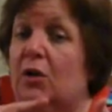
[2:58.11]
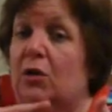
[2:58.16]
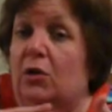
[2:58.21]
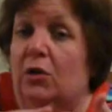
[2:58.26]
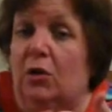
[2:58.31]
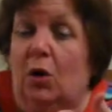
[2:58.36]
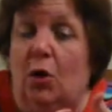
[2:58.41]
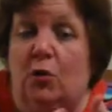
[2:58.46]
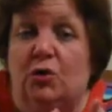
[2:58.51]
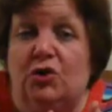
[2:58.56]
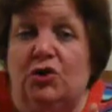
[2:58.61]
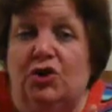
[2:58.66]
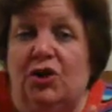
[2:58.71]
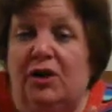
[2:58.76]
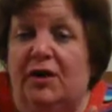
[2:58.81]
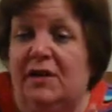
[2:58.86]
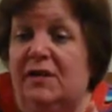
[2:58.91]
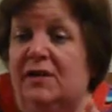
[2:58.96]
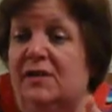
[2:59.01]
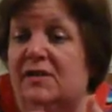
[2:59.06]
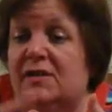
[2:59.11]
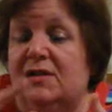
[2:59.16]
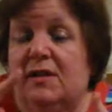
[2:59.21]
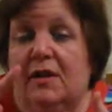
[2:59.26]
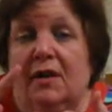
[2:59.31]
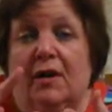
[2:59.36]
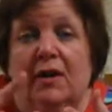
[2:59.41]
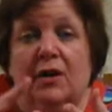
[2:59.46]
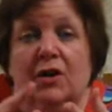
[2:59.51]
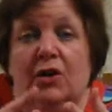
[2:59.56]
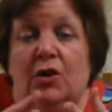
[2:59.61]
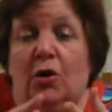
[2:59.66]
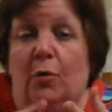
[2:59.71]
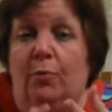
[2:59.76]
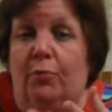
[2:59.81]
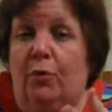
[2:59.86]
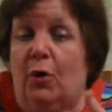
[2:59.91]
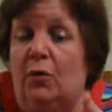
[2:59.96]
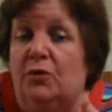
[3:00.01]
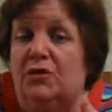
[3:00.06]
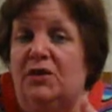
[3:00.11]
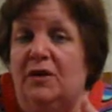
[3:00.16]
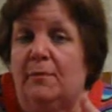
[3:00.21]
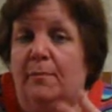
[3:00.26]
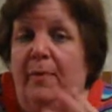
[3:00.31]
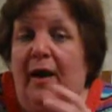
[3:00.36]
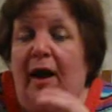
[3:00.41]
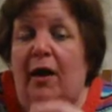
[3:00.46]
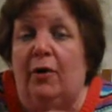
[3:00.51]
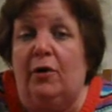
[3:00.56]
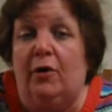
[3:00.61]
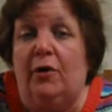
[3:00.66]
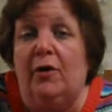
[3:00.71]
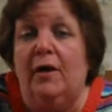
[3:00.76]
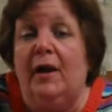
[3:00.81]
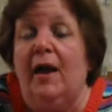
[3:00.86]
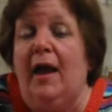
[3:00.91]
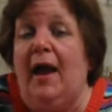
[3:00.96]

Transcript: lotions, you know, protein powder.